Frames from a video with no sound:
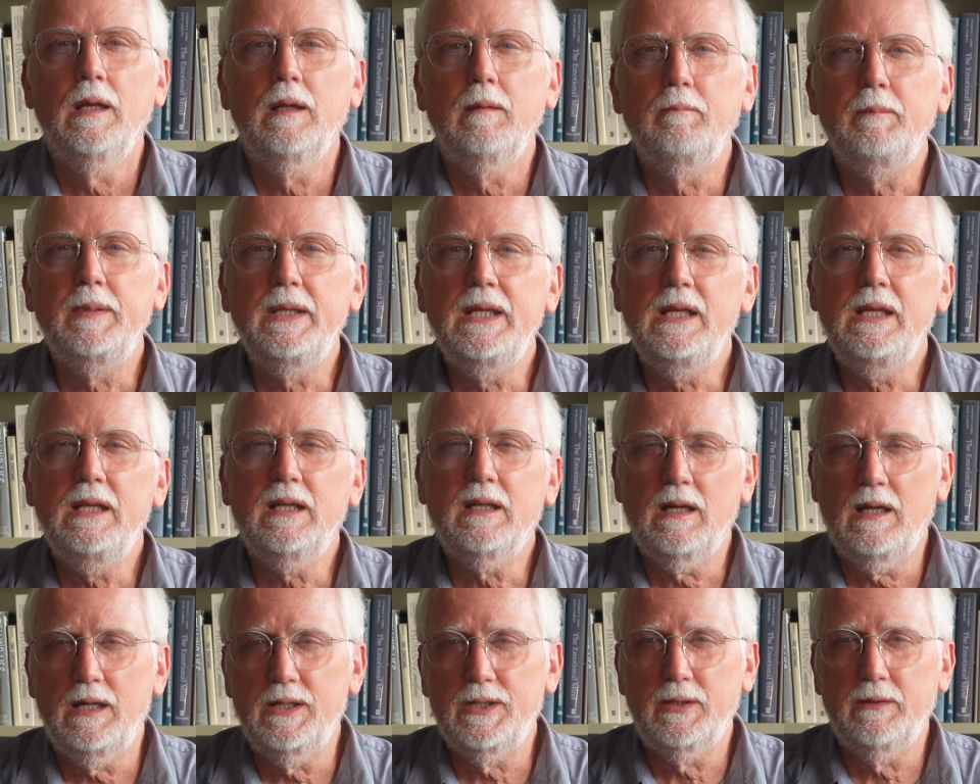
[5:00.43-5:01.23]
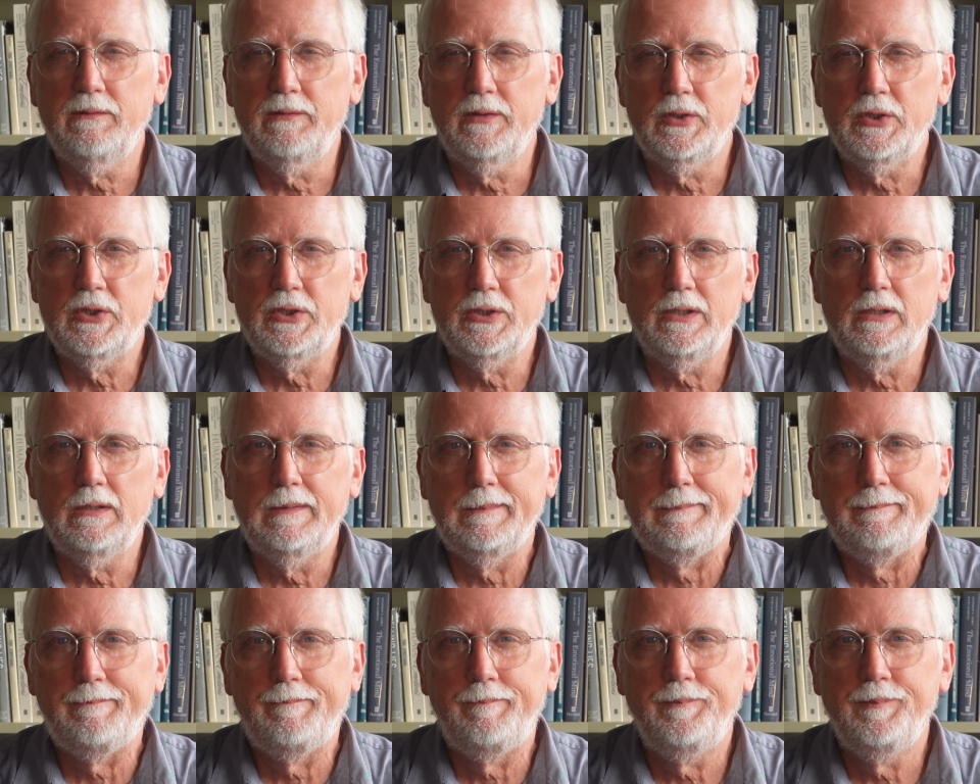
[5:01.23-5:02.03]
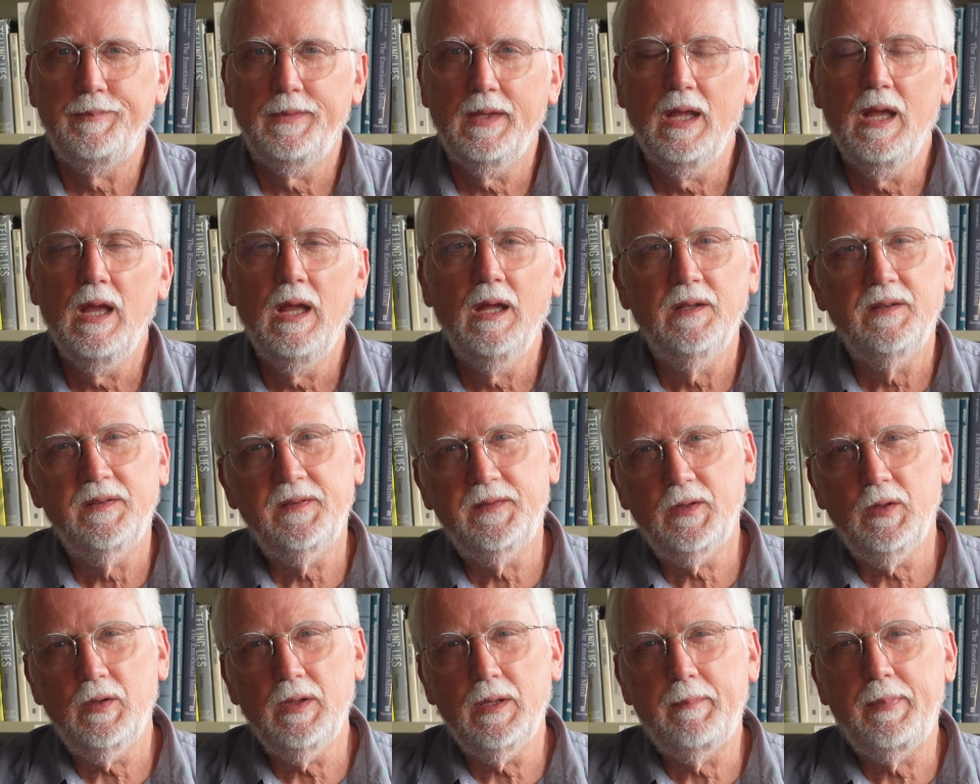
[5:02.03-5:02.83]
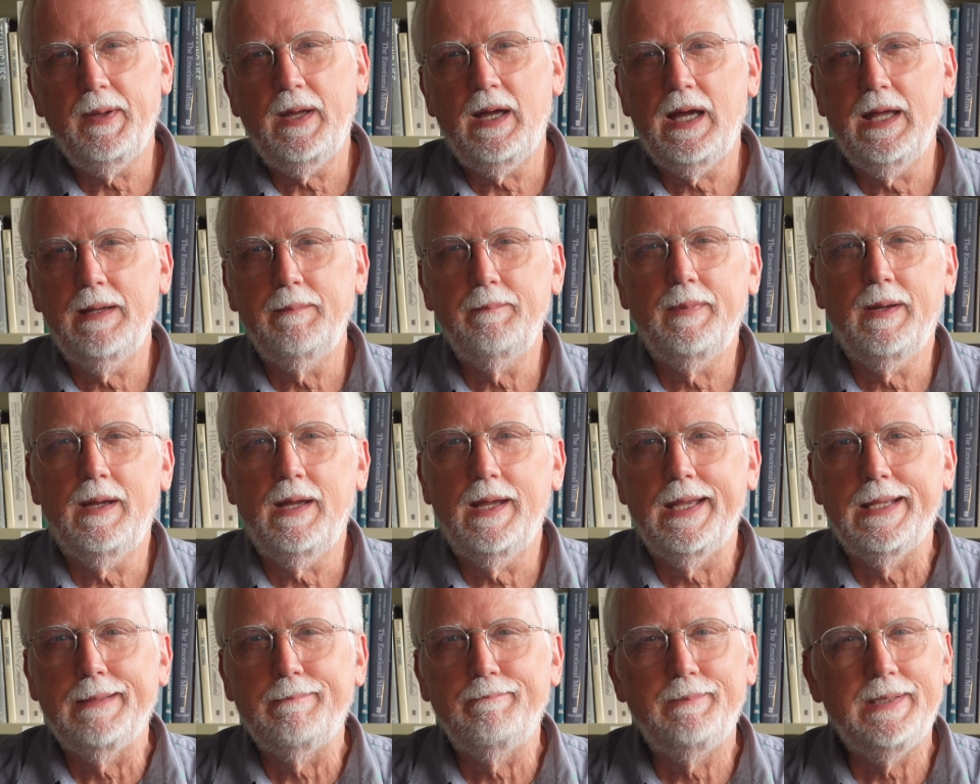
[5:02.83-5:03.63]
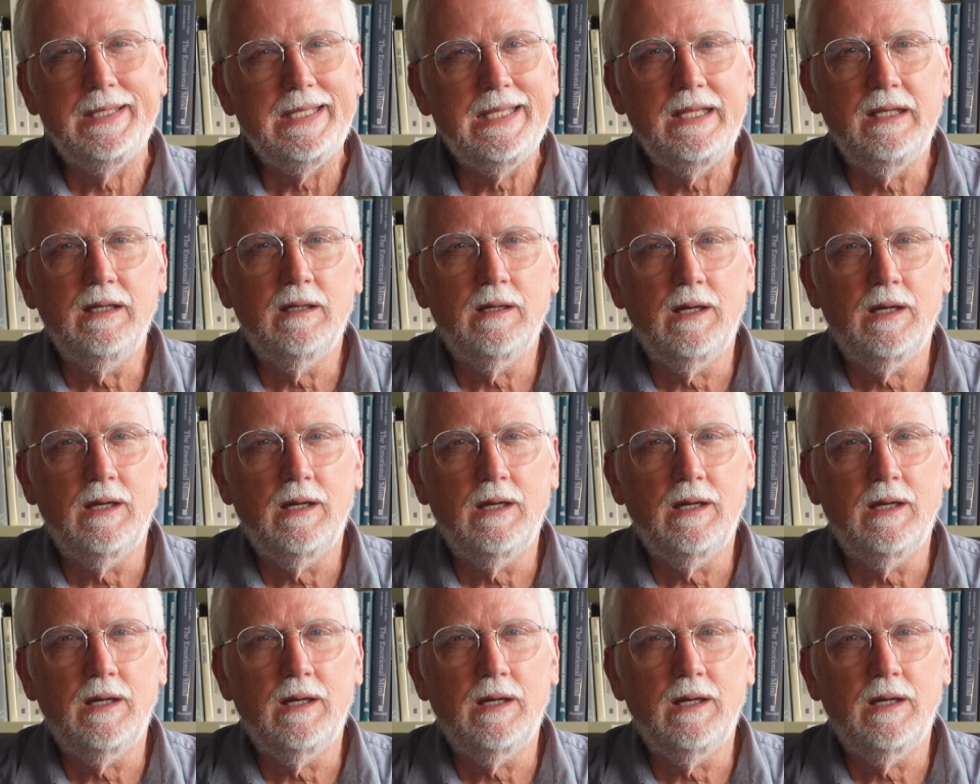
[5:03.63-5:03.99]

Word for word: Be controversial. Stir the pot by being